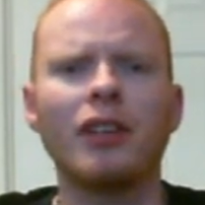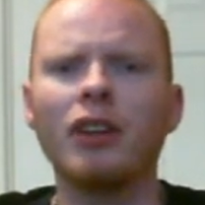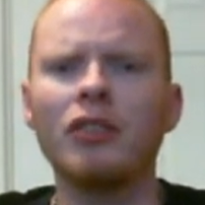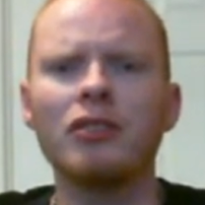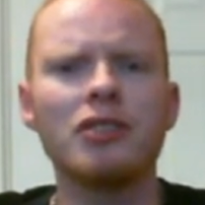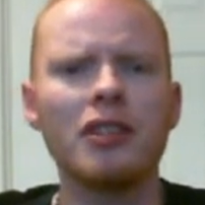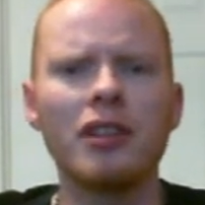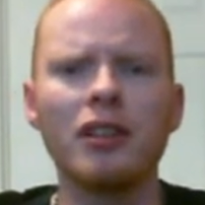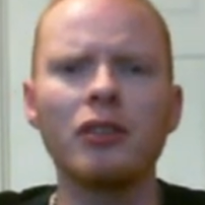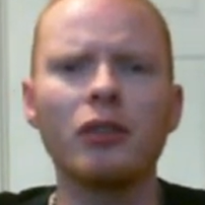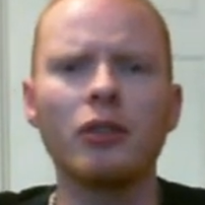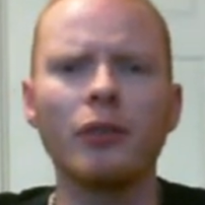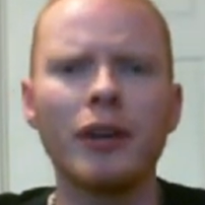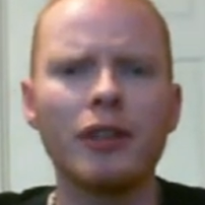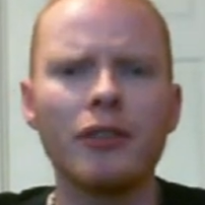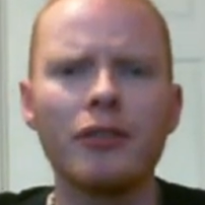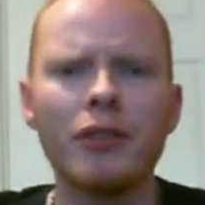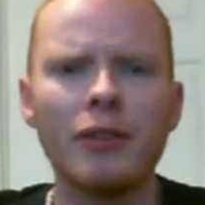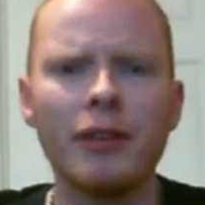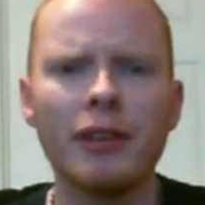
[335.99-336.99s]
Constantly all the
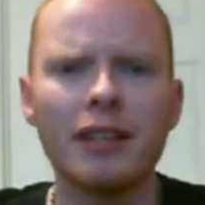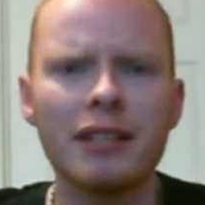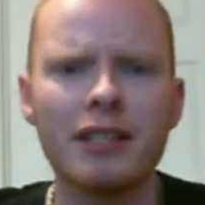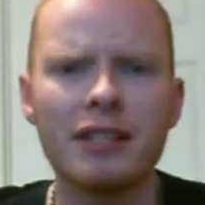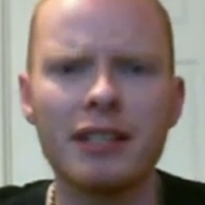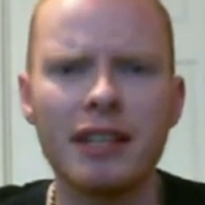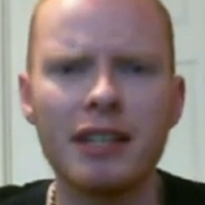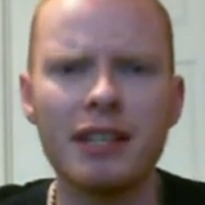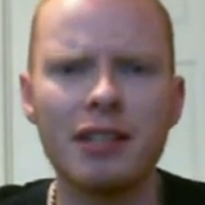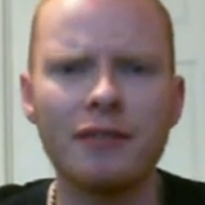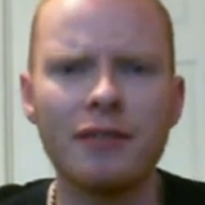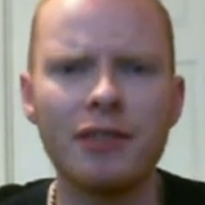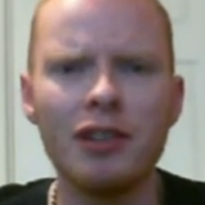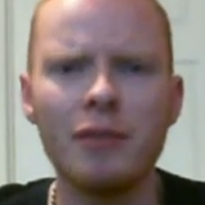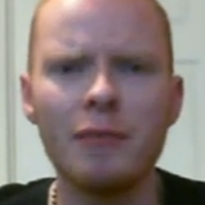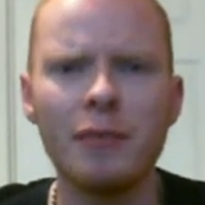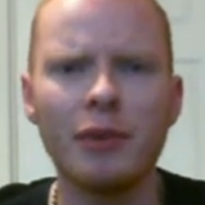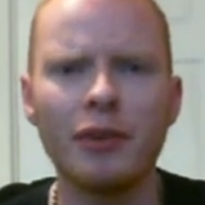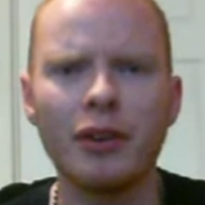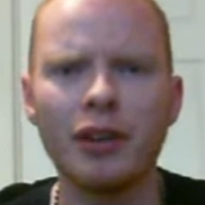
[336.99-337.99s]
way through it, there's a sense of
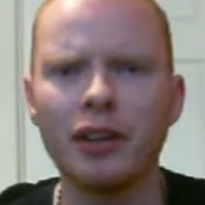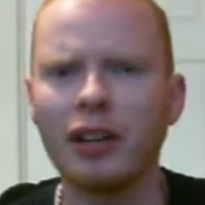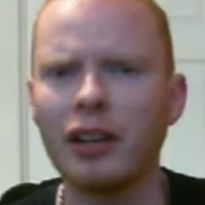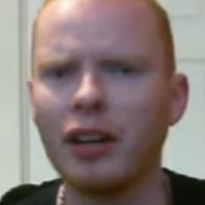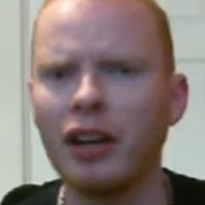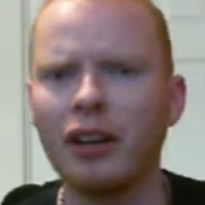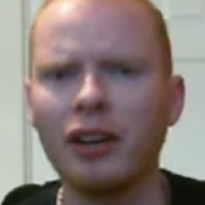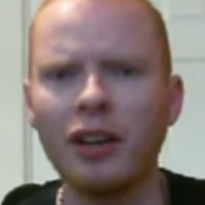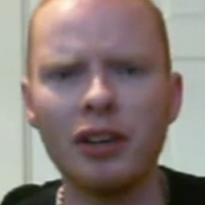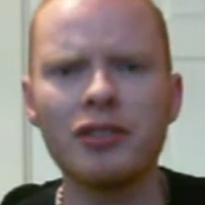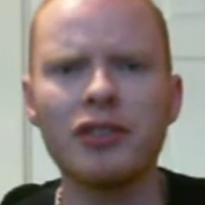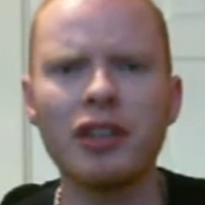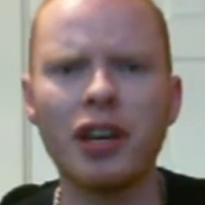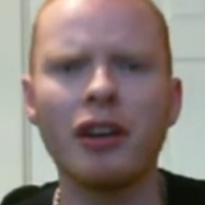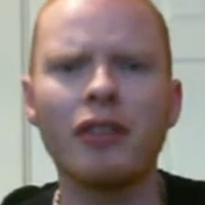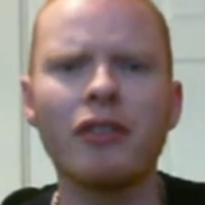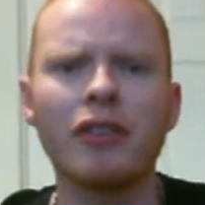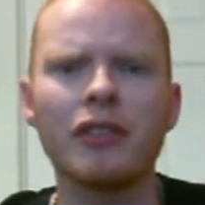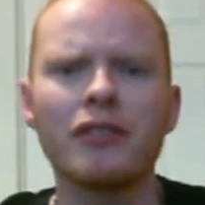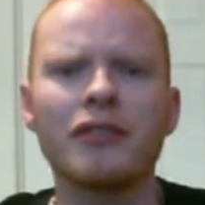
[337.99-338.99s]
humour and an
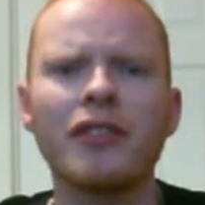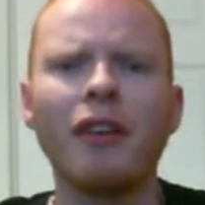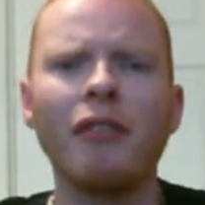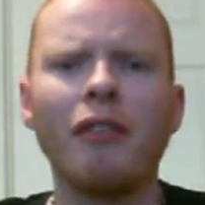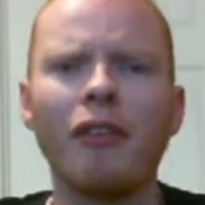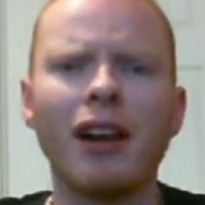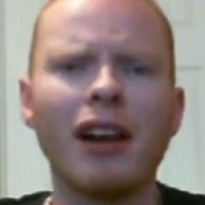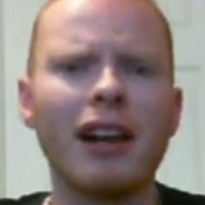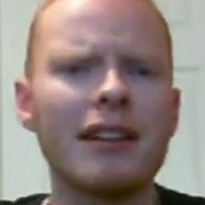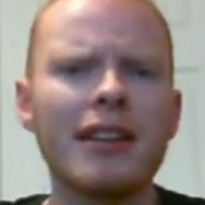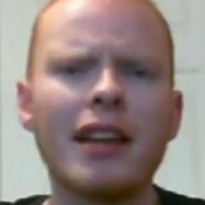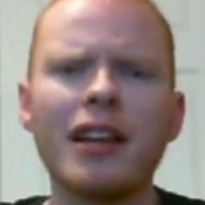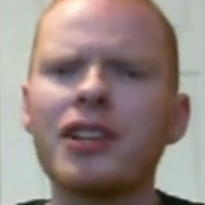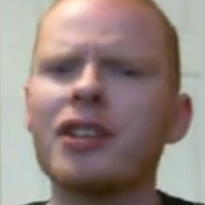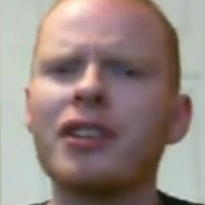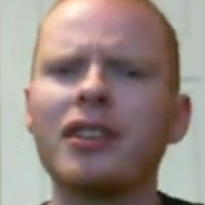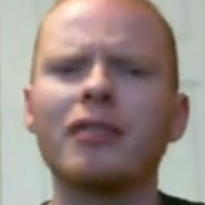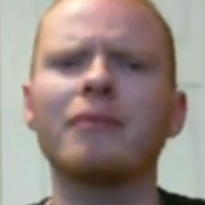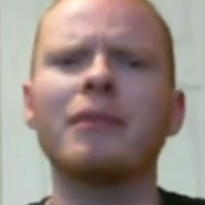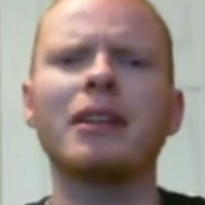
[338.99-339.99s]
undercurrent of
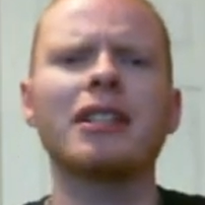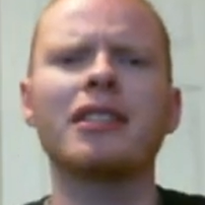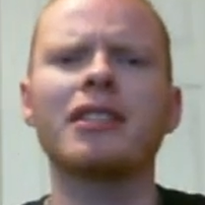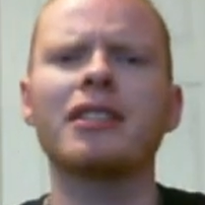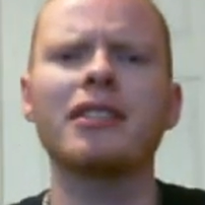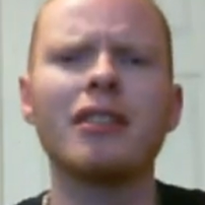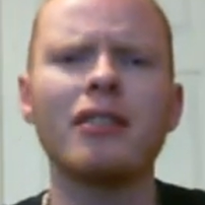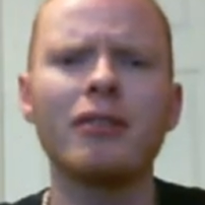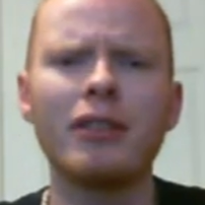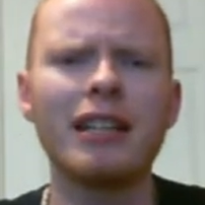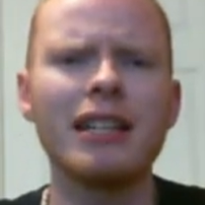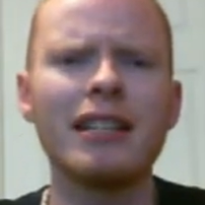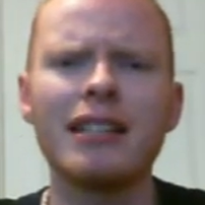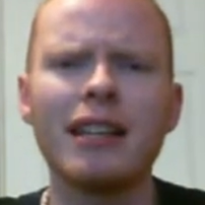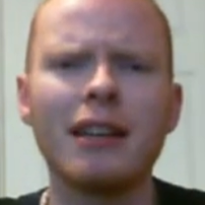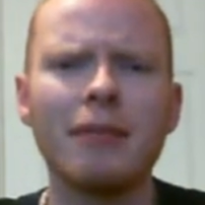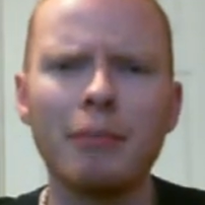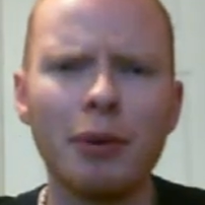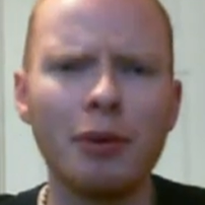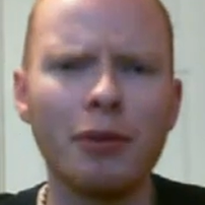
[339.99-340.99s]
self-realisation that makes it so
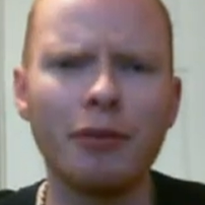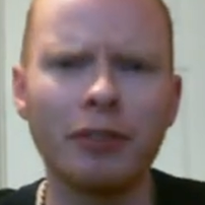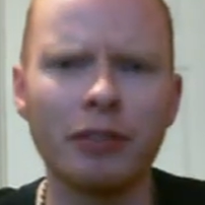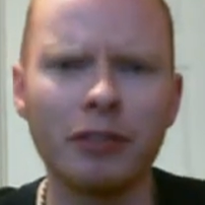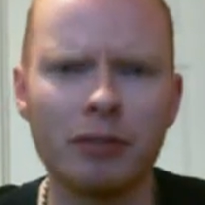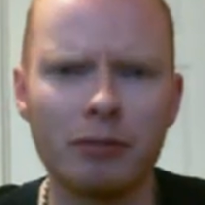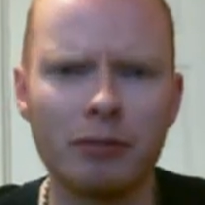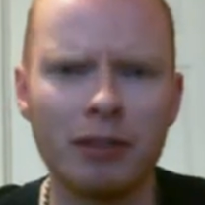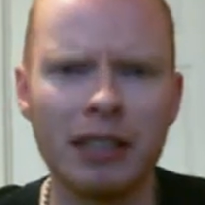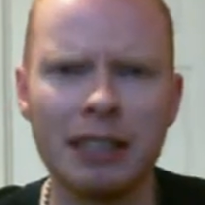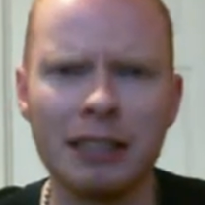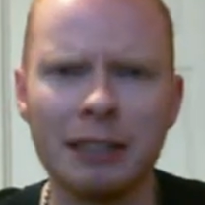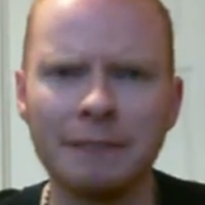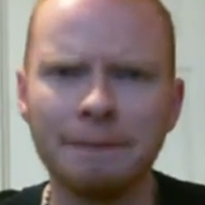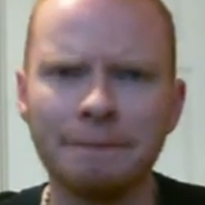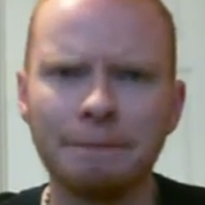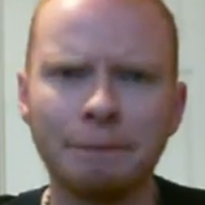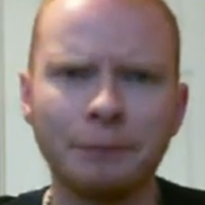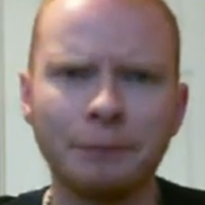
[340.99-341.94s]
easy and beautiful to read.